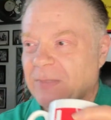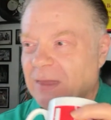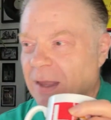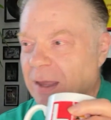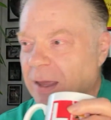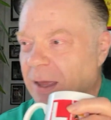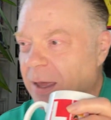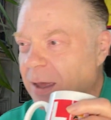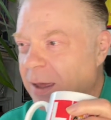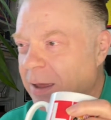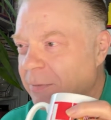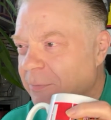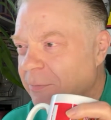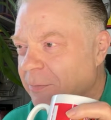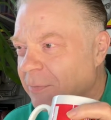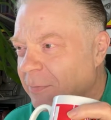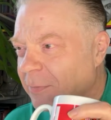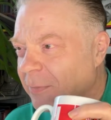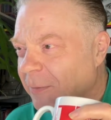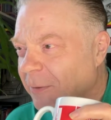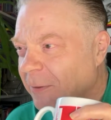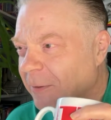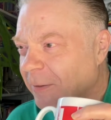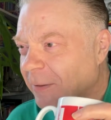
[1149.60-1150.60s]

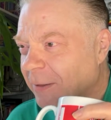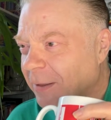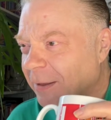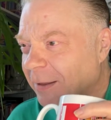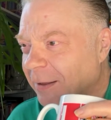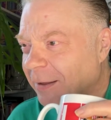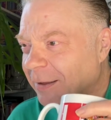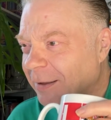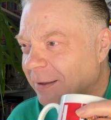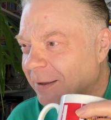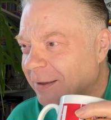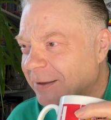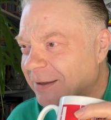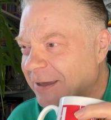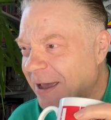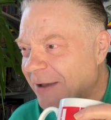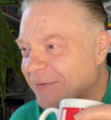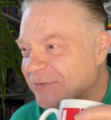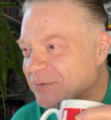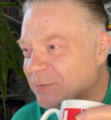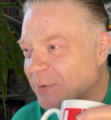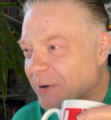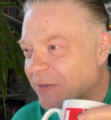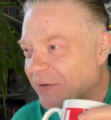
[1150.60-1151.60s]

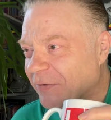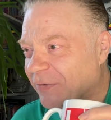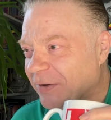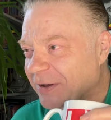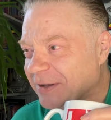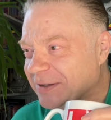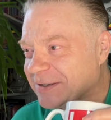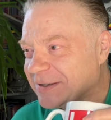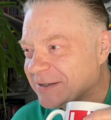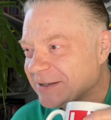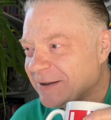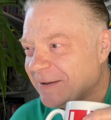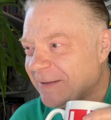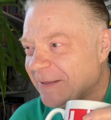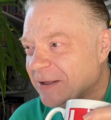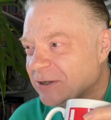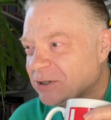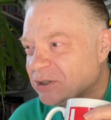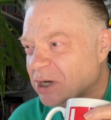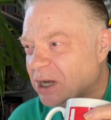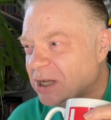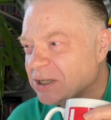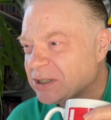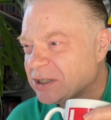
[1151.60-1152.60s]
Gav's Weathervids.
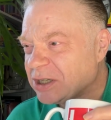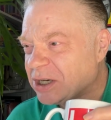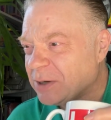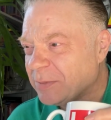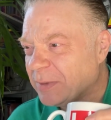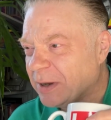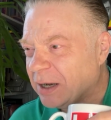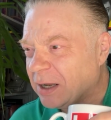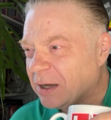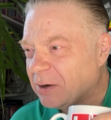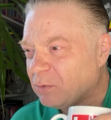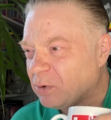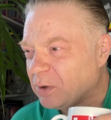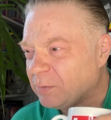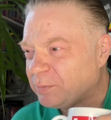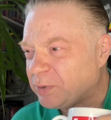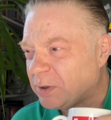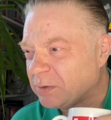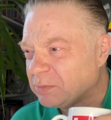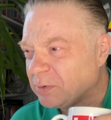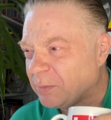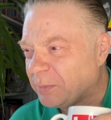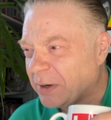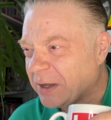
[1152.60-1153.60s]
Charles and Camilla will
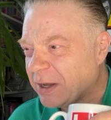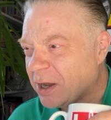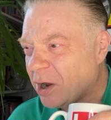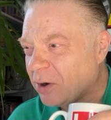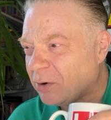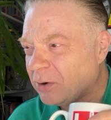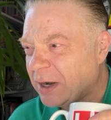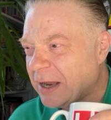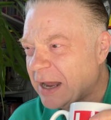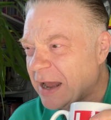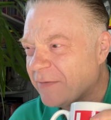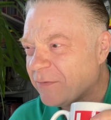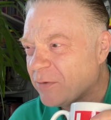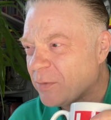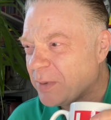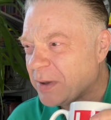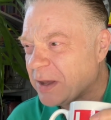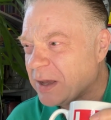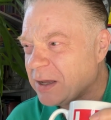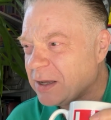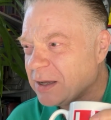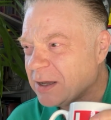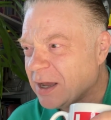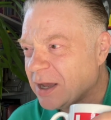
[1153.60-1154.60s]
probably only ever
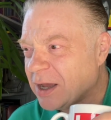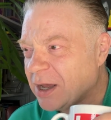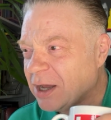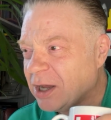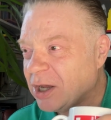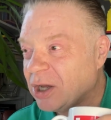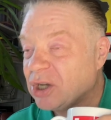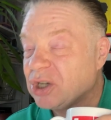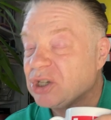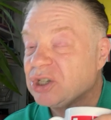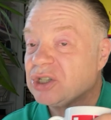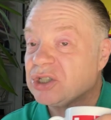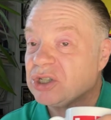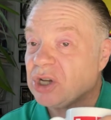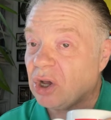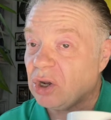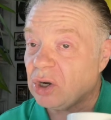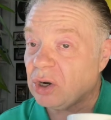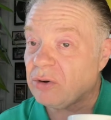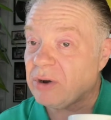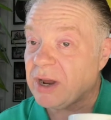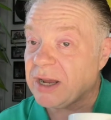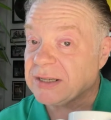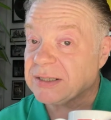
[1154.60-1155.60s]
be
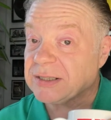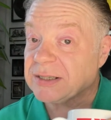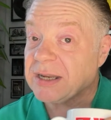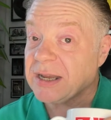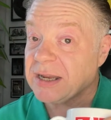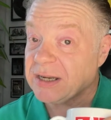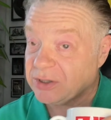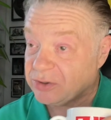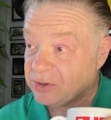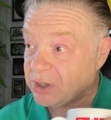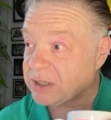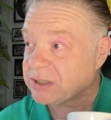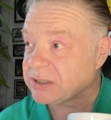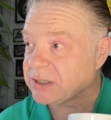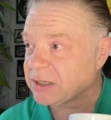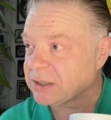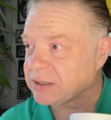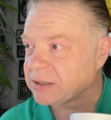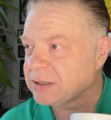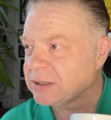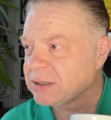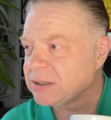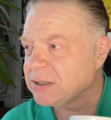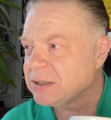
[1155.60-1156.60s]
tolerated. Interesting.
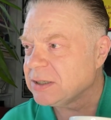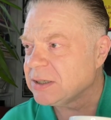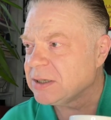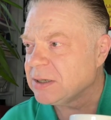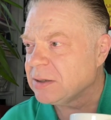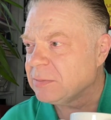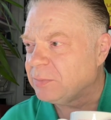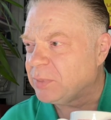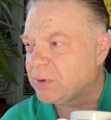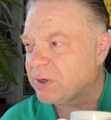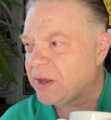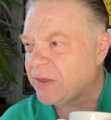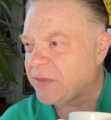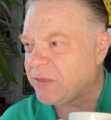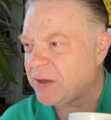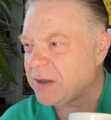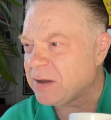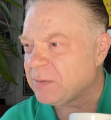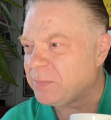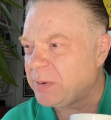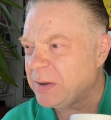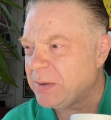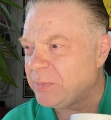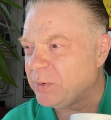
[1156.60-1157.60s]
But I
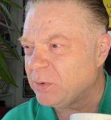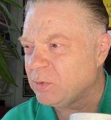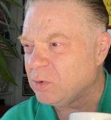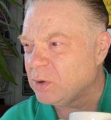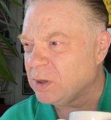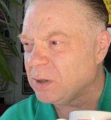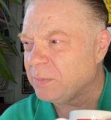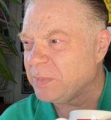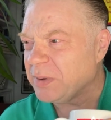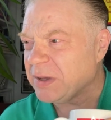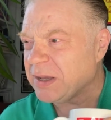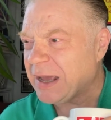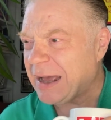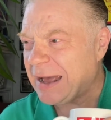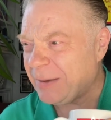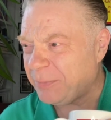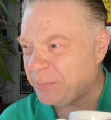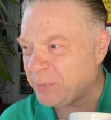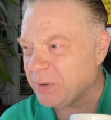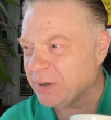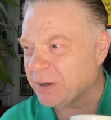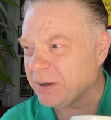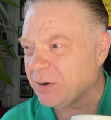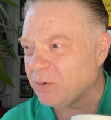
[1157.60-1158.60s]
think people will be
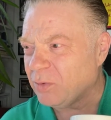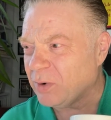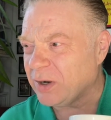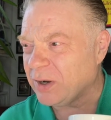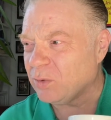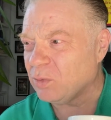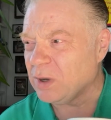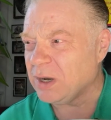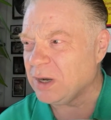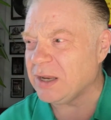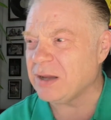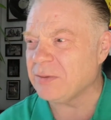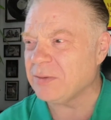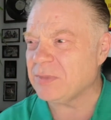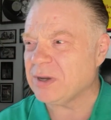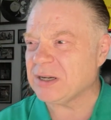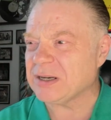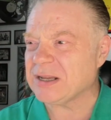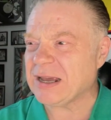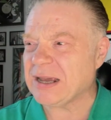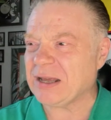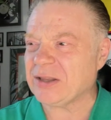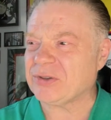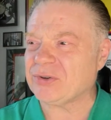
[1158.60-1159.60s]
happier when William
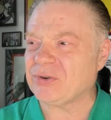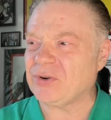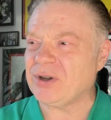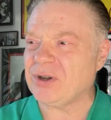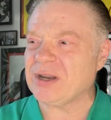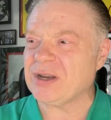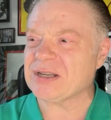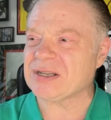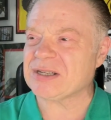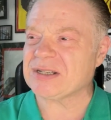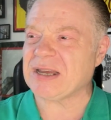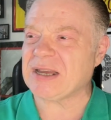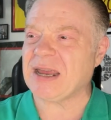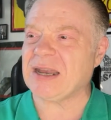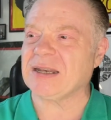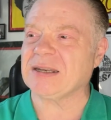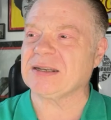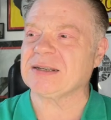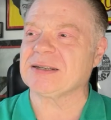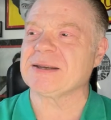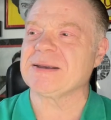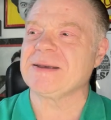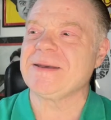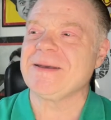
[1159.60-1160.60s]
and Catherine ascend.